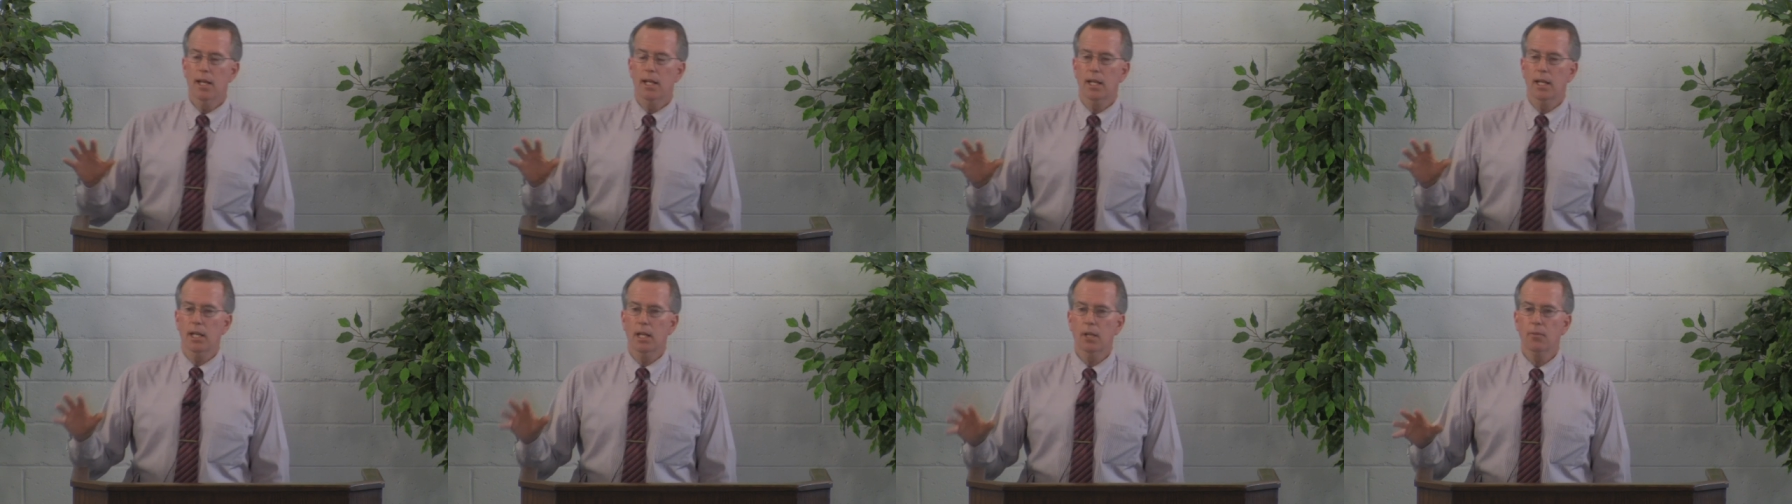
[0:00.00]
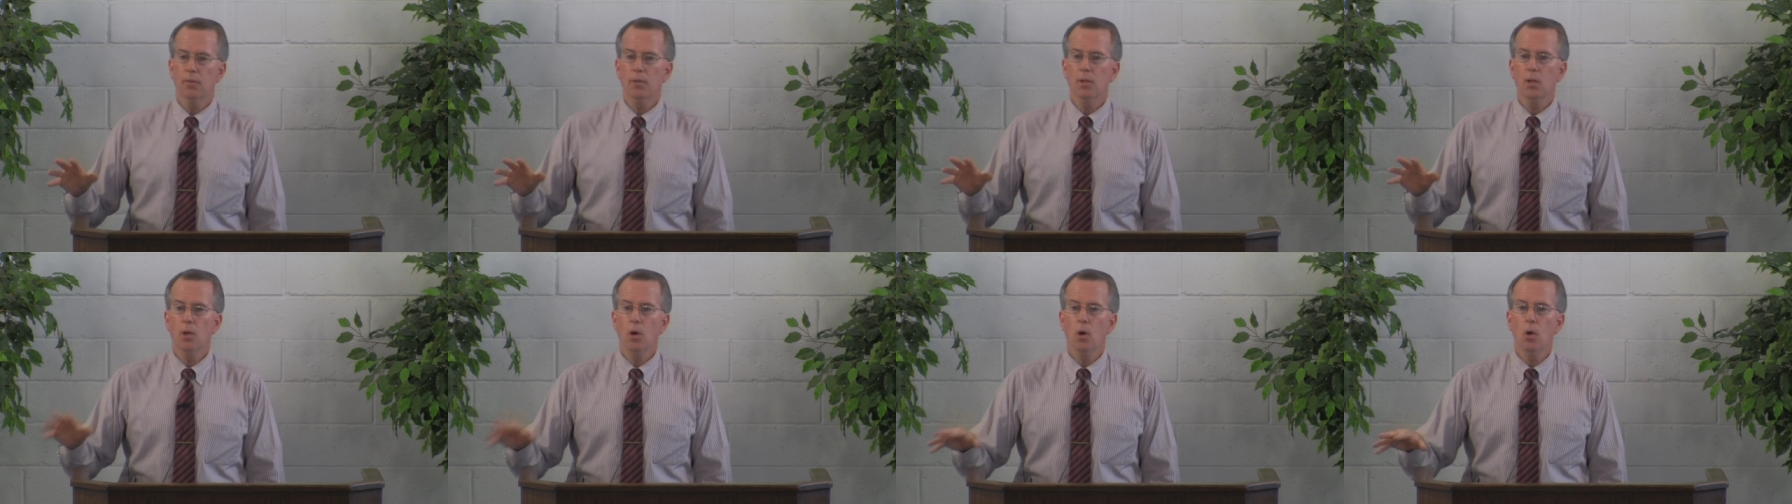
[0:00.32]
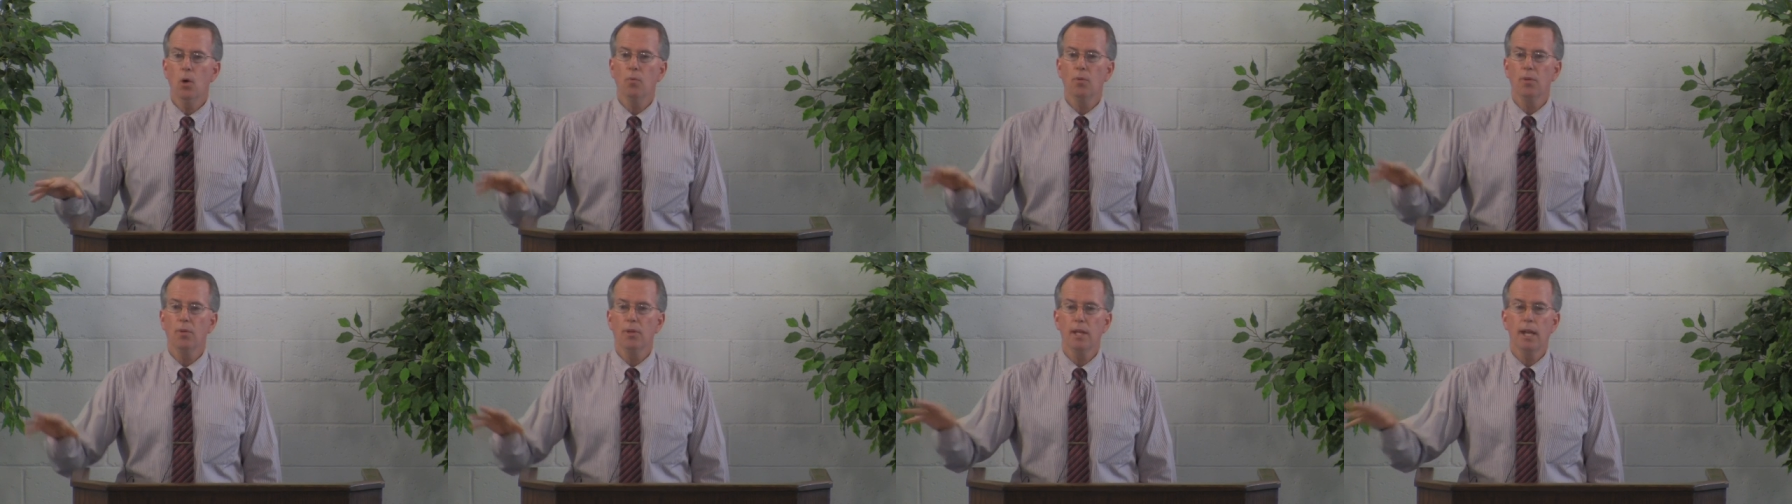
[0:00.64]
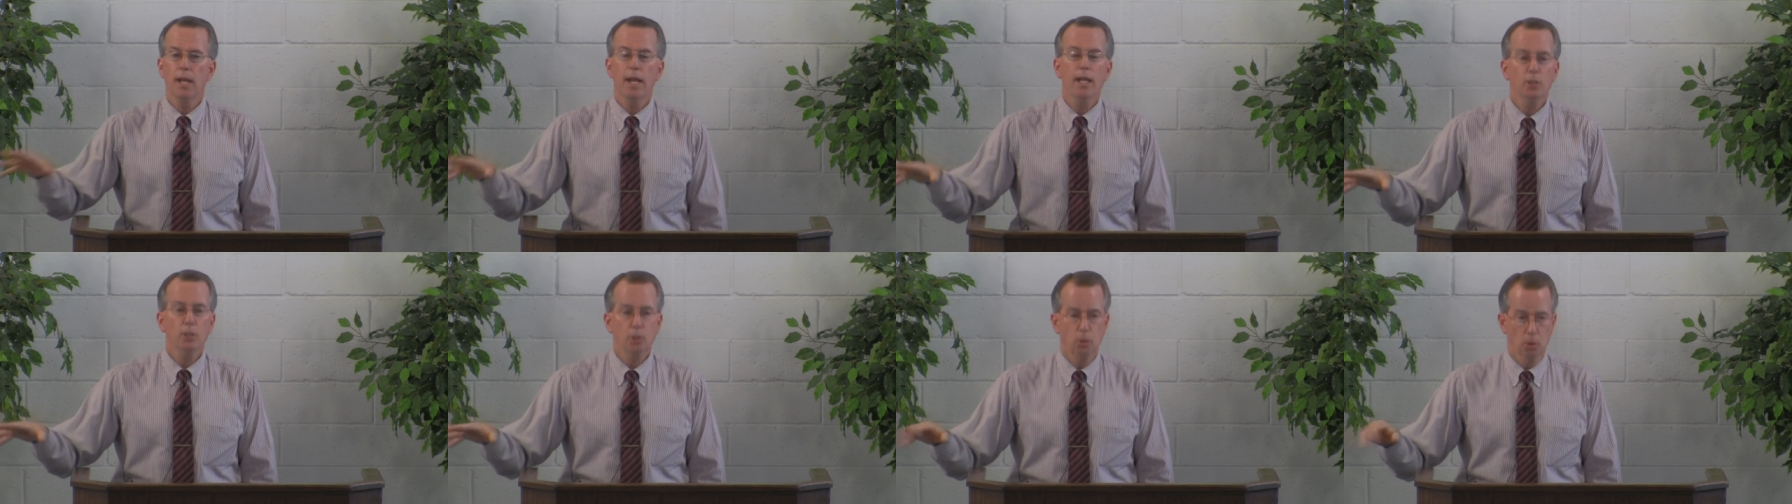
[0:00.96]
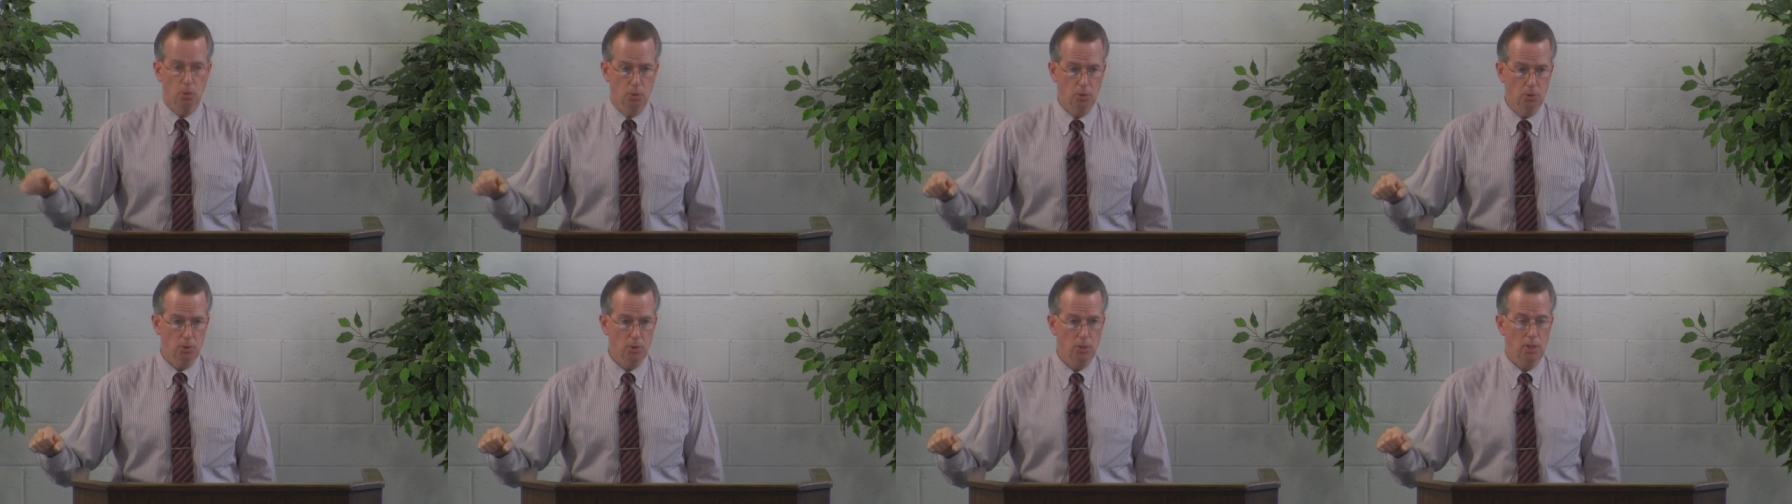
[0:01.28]
even over the
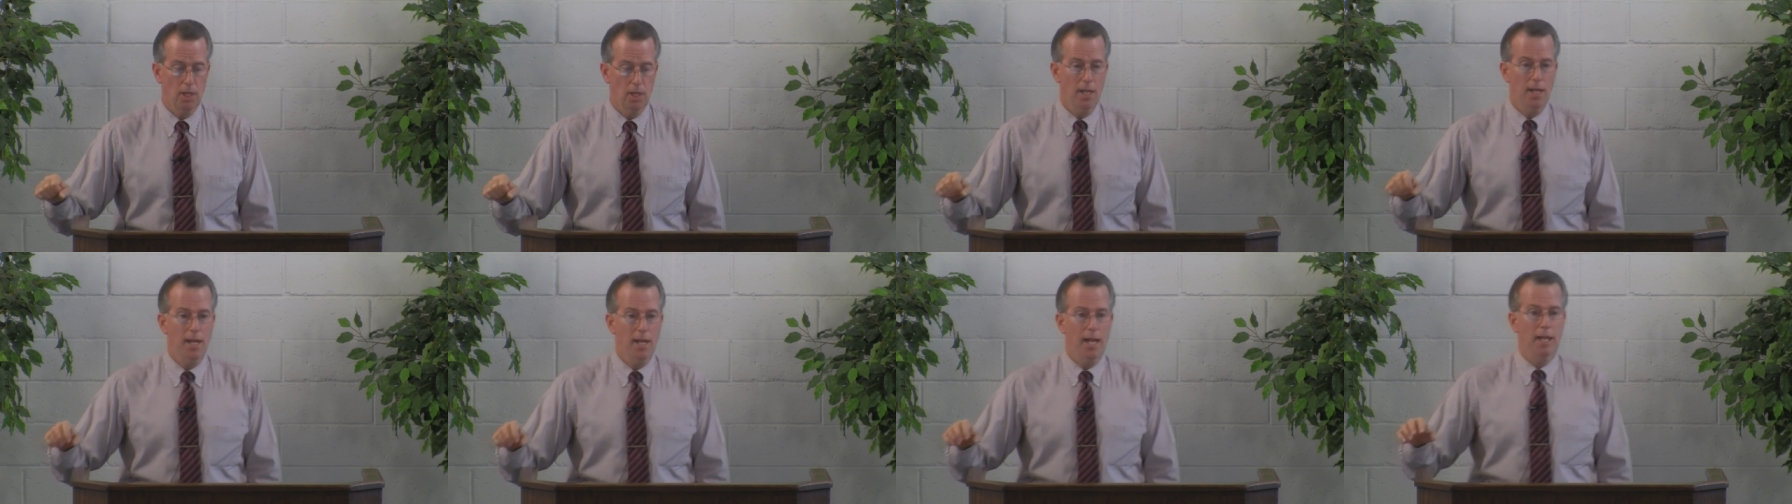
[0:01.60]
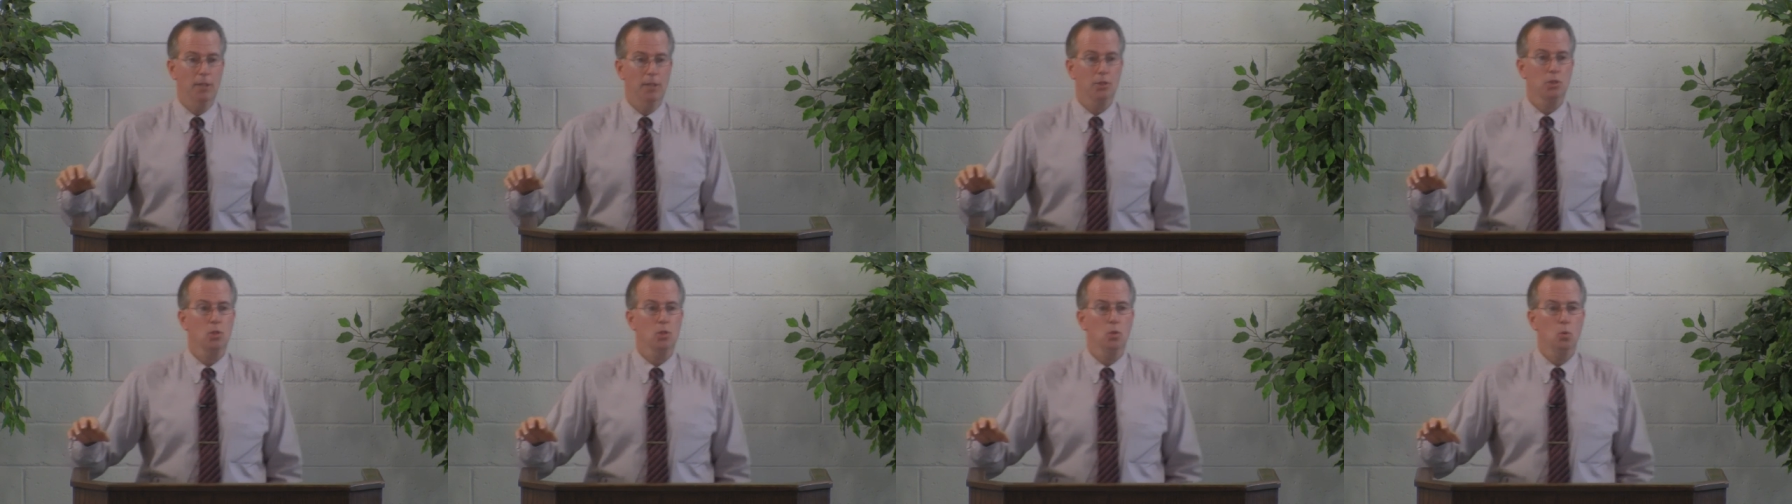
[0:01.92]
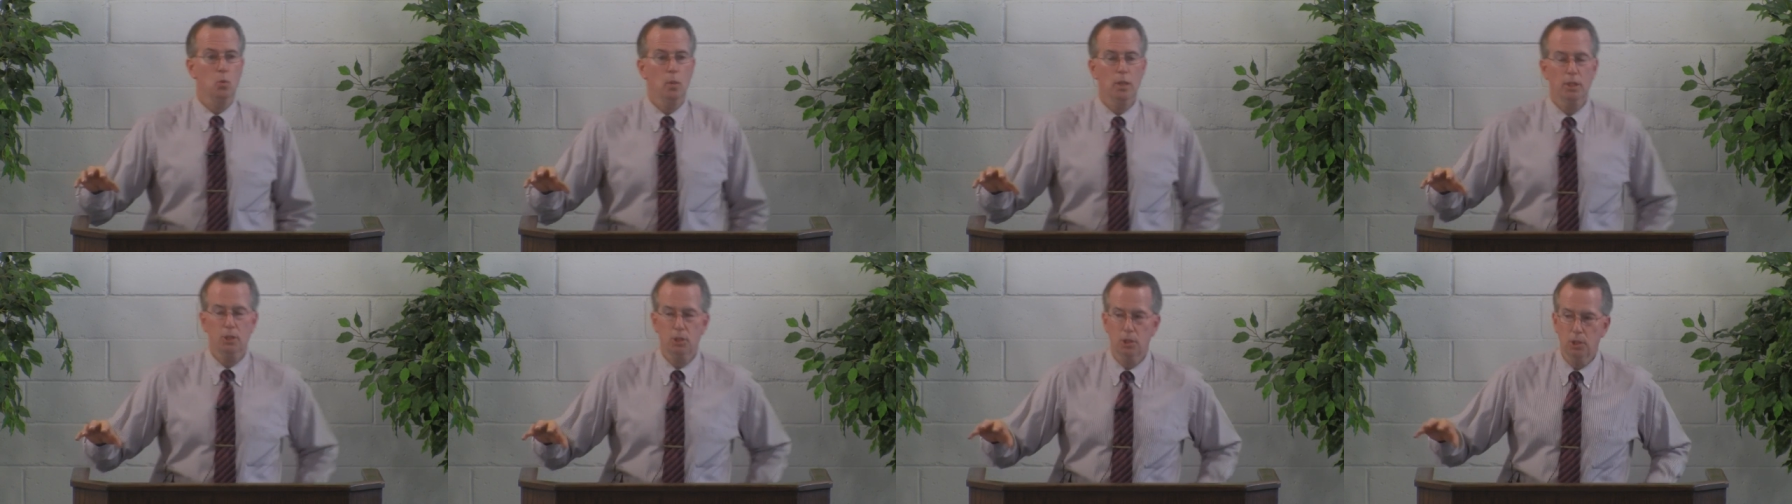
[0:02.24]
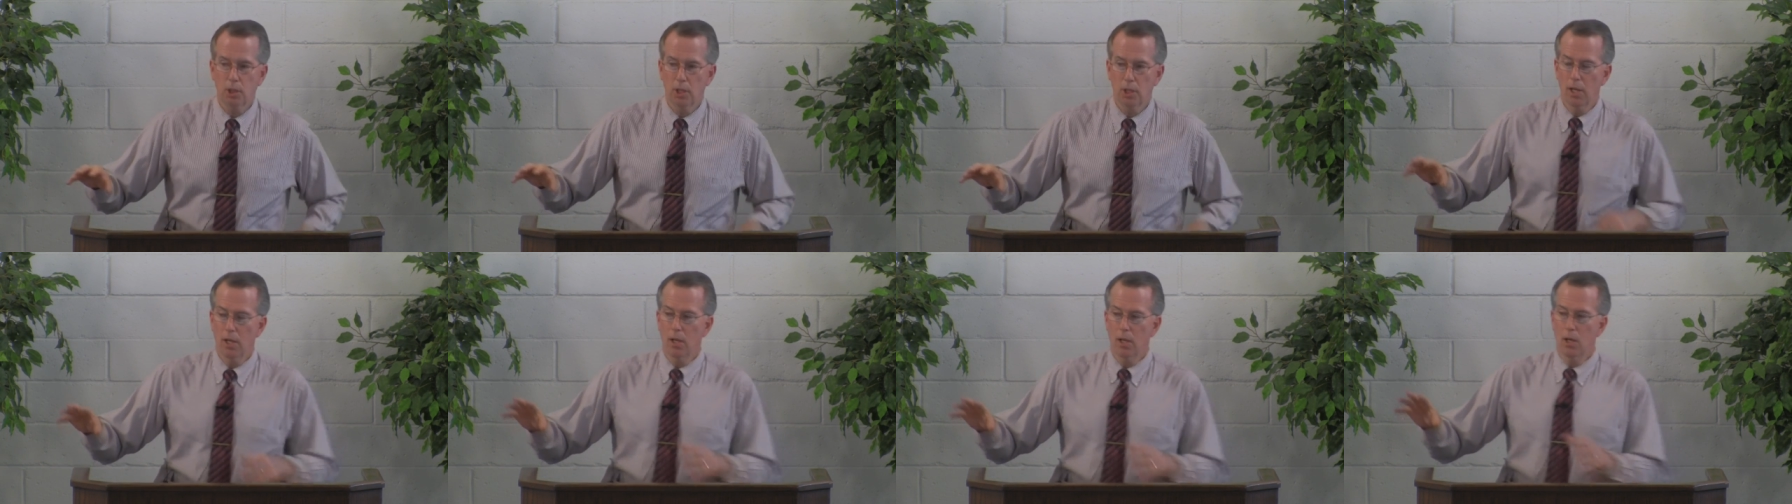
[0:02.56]
angels as to which